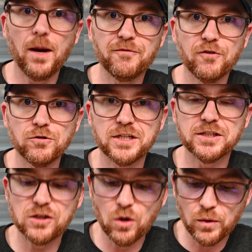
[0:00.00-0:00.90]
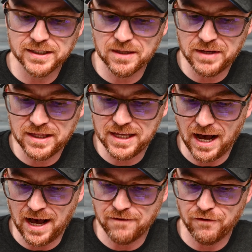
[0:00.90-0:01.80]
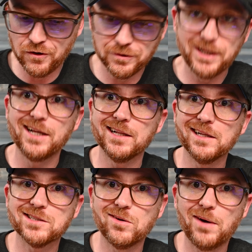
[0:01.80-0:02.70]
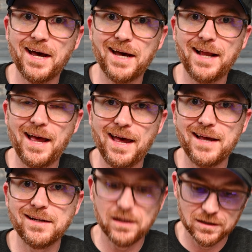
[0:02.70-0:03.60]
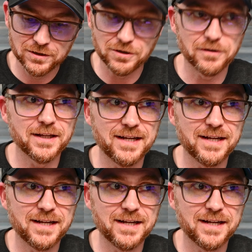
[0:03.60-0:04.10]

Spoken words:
Up first is going to be the iPhone. Let's go ahead and start the